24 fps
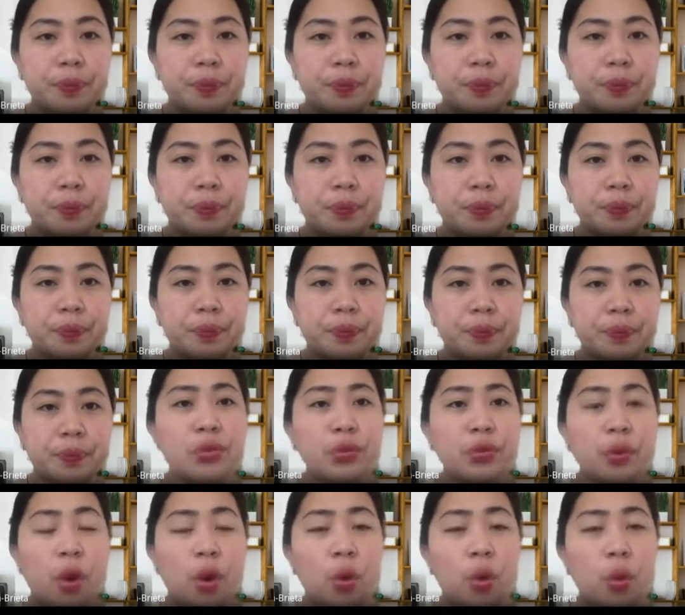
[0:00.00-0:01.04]
Moving
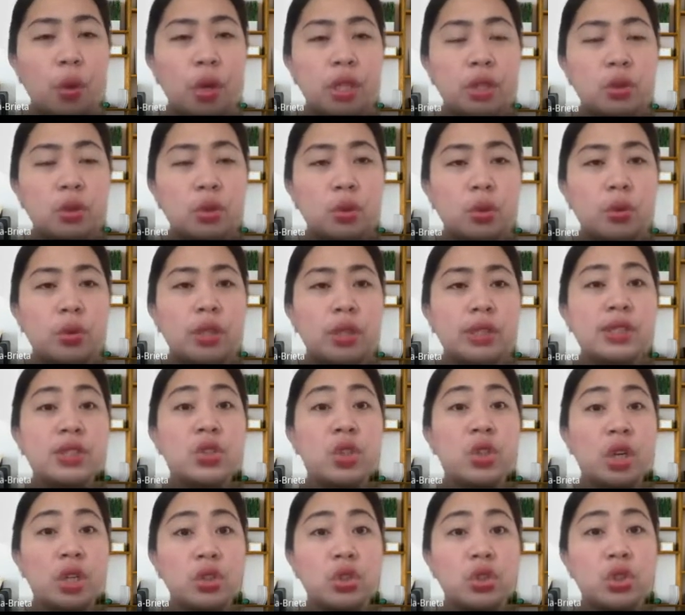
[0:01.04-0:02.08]
forward to the
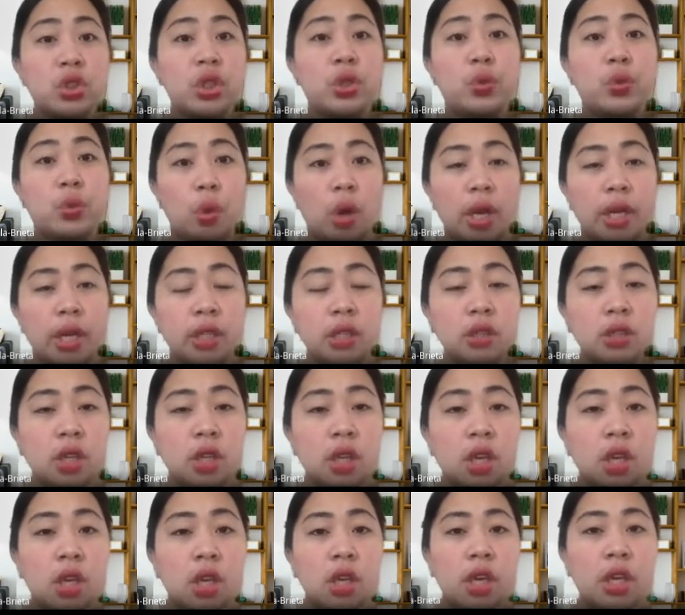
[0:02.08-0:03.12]
structured one,
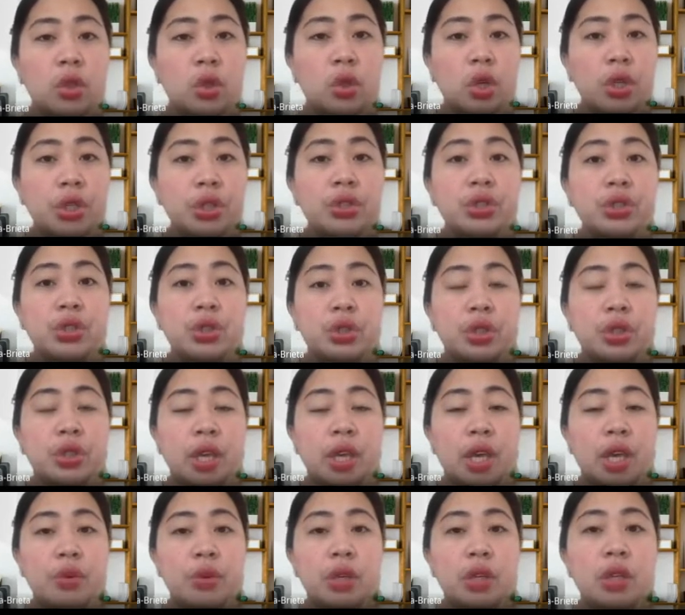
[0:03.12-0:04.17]
in order to
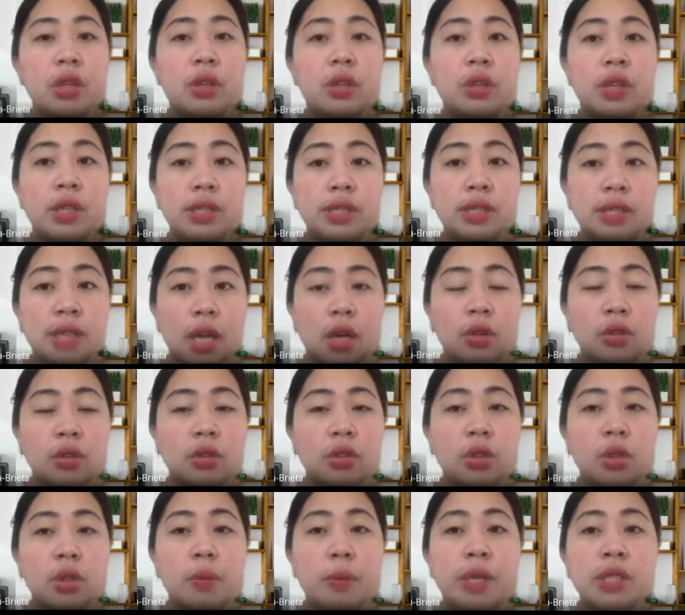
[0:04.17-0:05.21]
carry this out, you
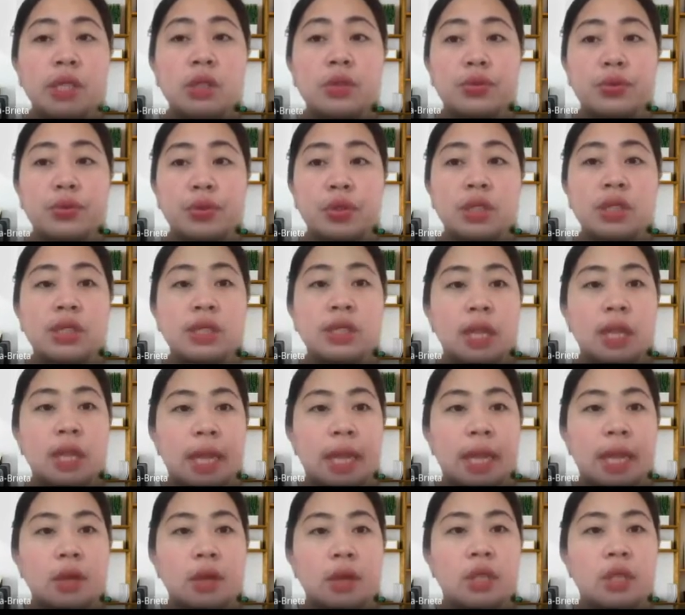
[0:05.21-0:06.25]
must first select
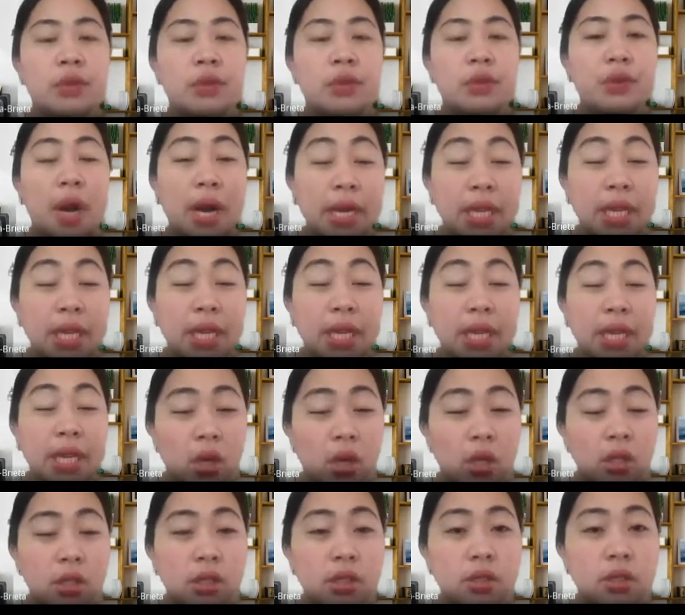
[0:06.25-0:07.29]
the
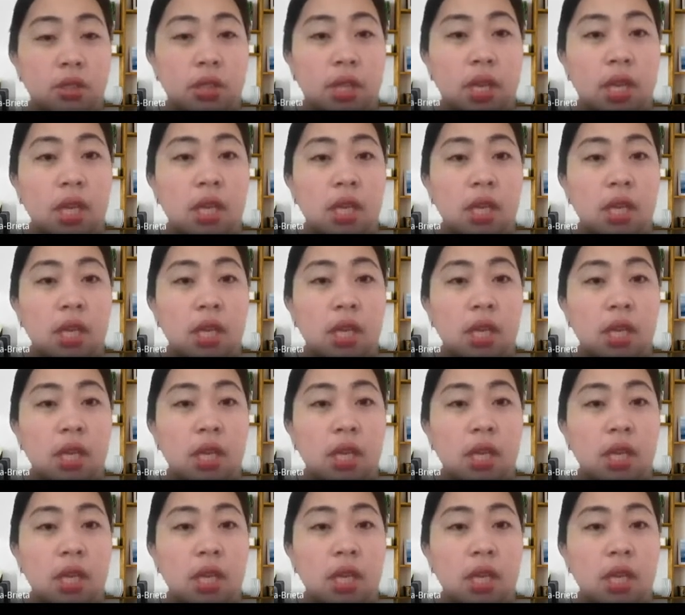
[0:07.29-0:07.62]
variables, okay?